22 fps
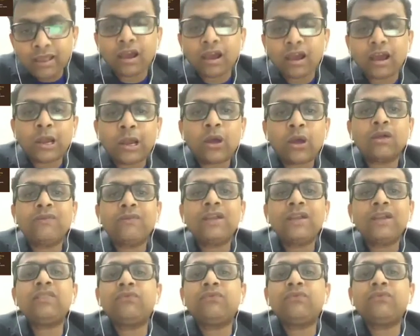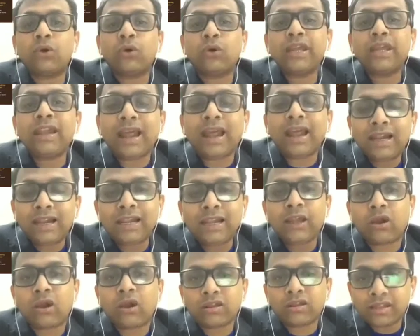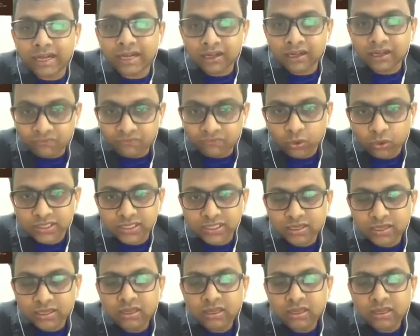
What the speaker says: along with 14 antioxidant fruits.